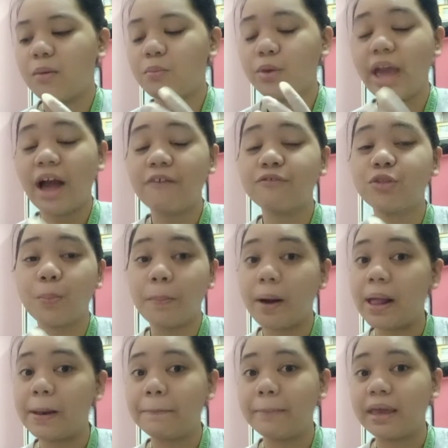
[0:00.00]
we have to
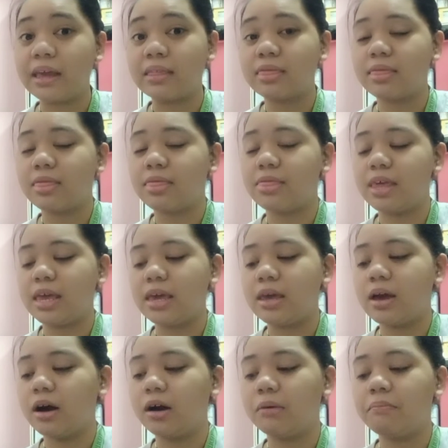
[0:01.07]
palpate
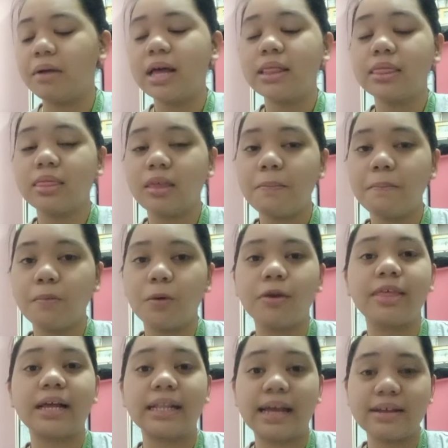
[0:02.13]
the tip or
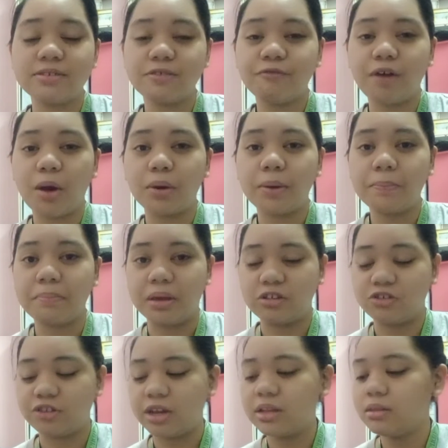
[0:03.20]
the glands of our
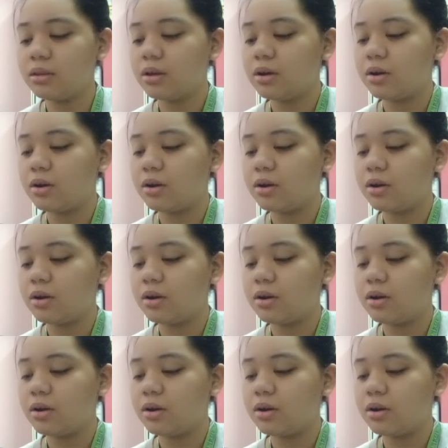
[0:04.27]
patient.